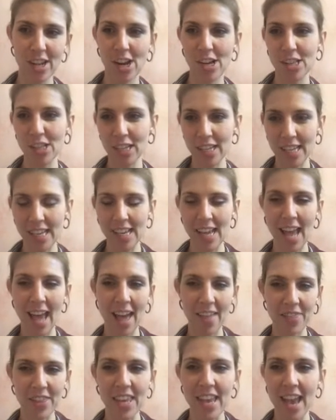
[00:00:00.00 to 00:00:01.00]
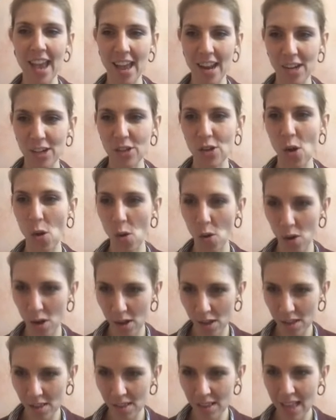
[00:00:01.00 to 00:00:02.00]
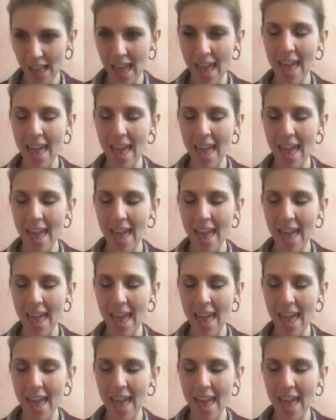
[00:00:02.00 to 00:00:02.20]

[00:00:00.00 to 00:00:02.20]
are looking at the end goal.